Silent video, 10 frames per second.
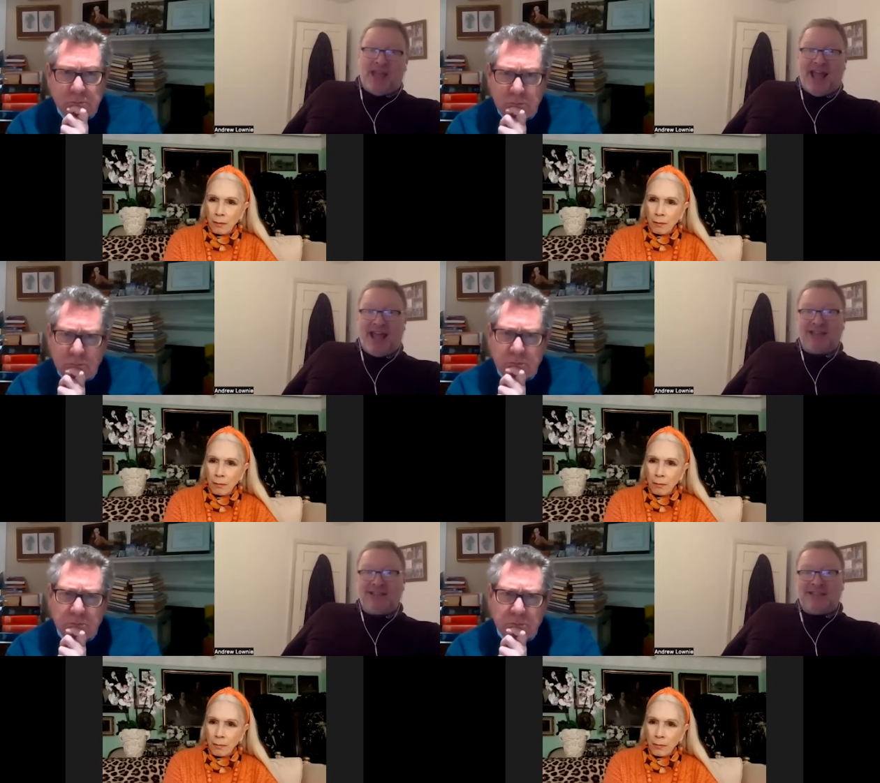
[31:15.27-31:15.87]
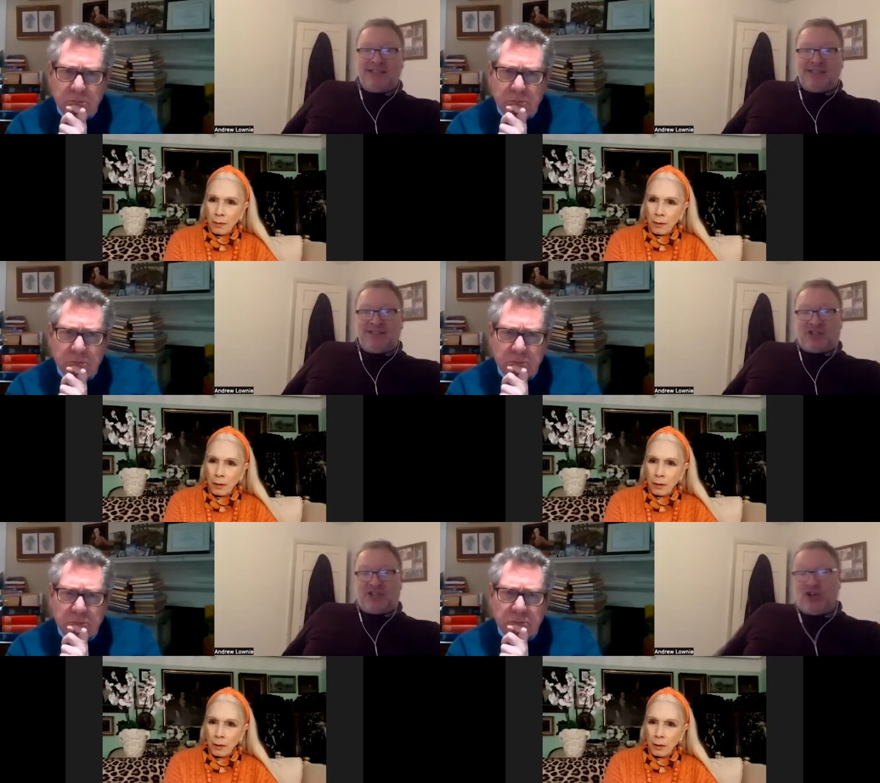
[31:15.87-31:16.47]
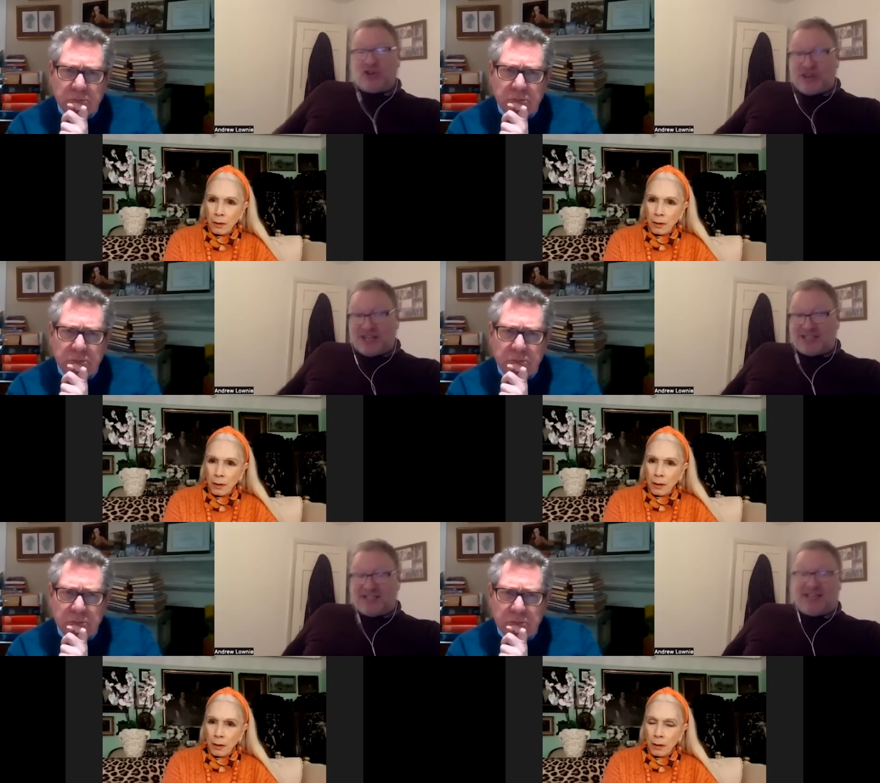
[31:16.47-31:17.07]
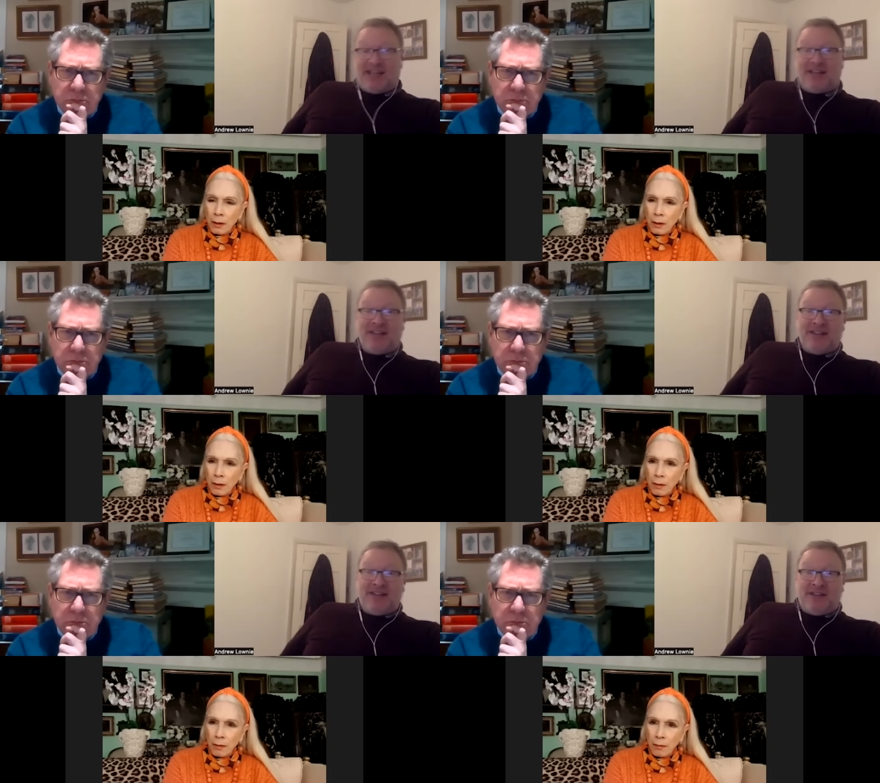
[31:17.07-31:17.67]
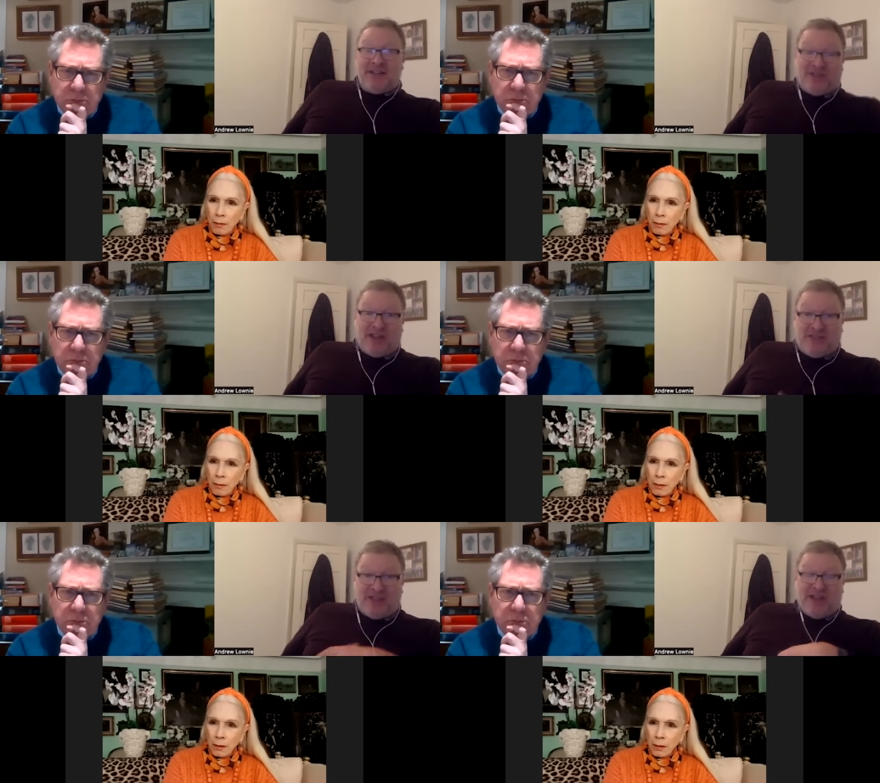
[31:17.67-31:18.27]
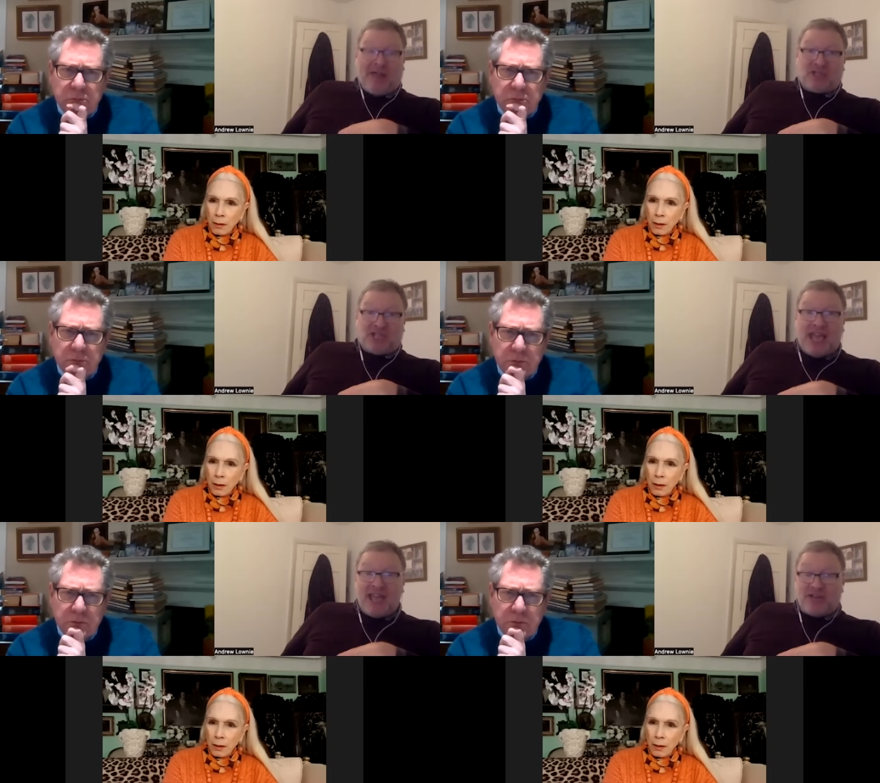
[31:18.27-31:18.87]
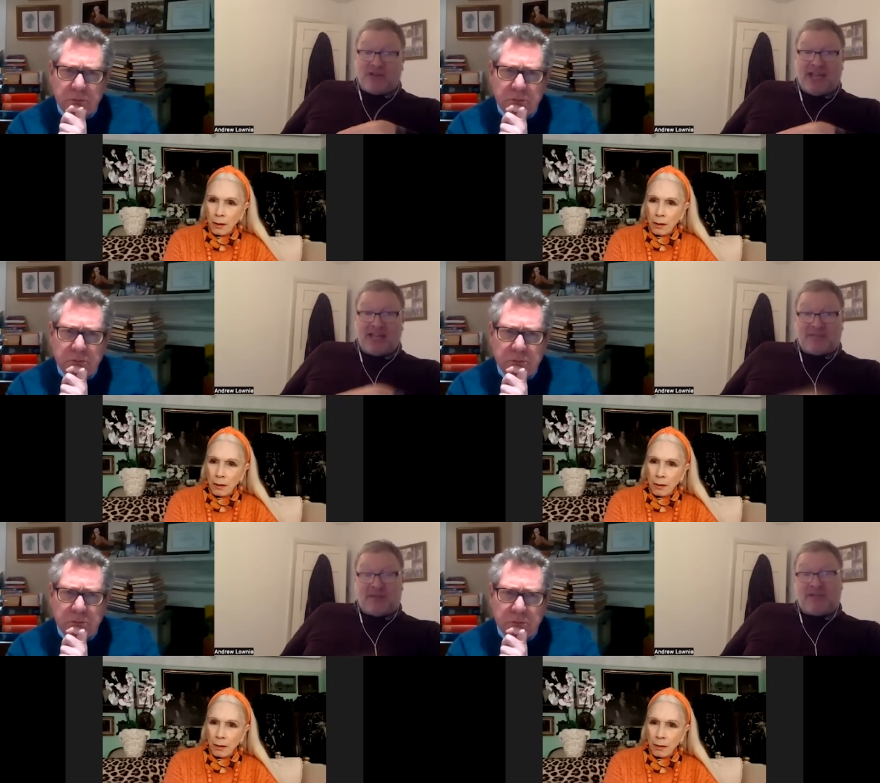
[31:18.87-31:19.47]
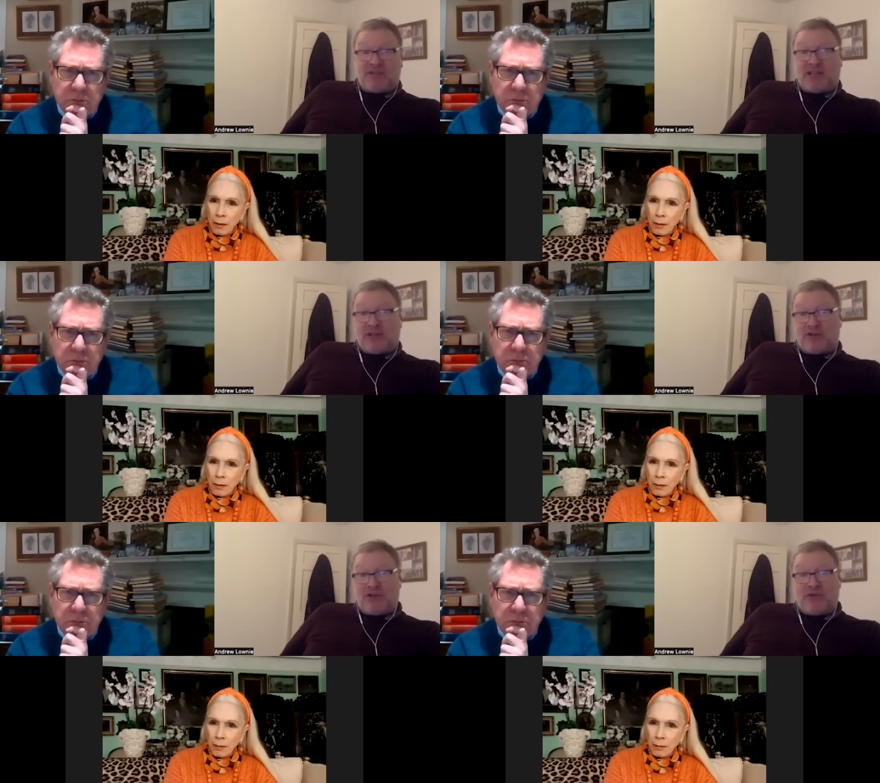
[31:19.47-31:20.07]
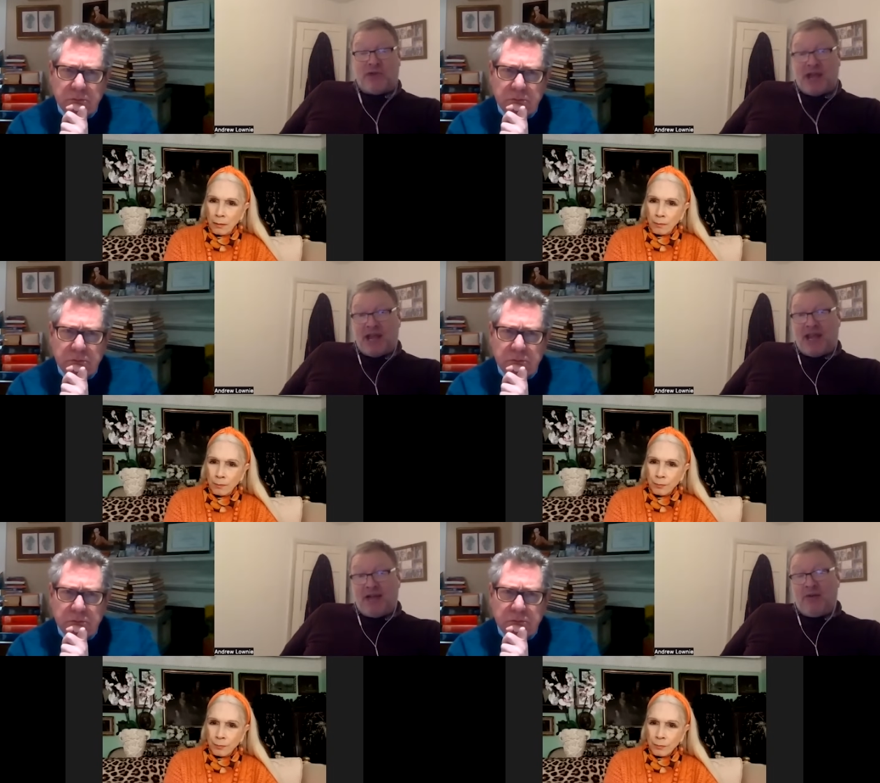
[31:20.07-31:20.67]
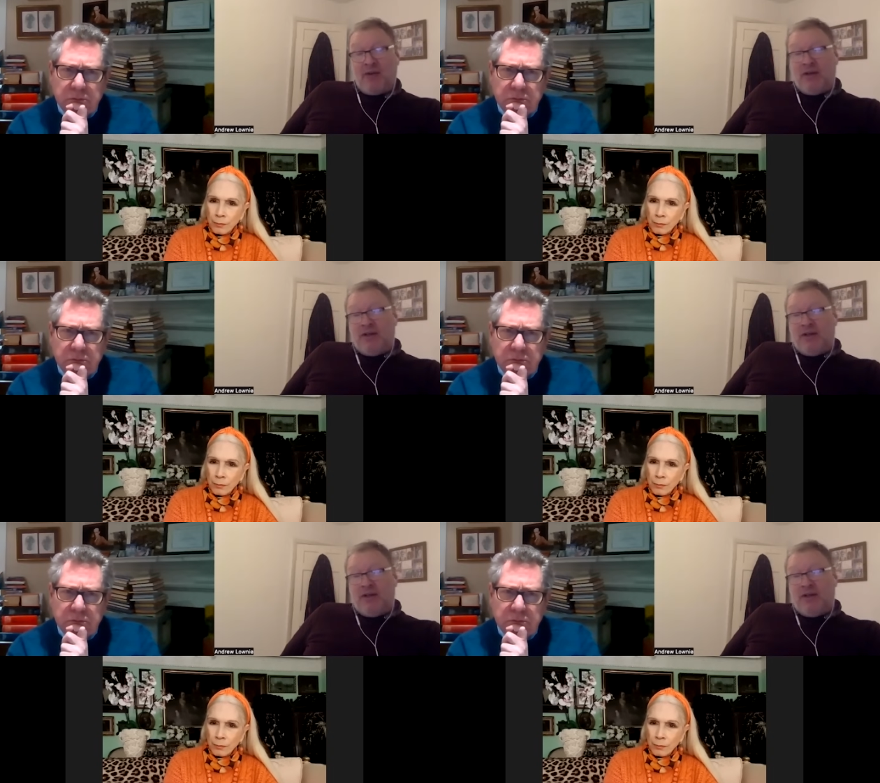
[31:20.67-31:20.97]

Speaker 1: And the contrast there, if I, if I was Kate or Kate's private secretary right now,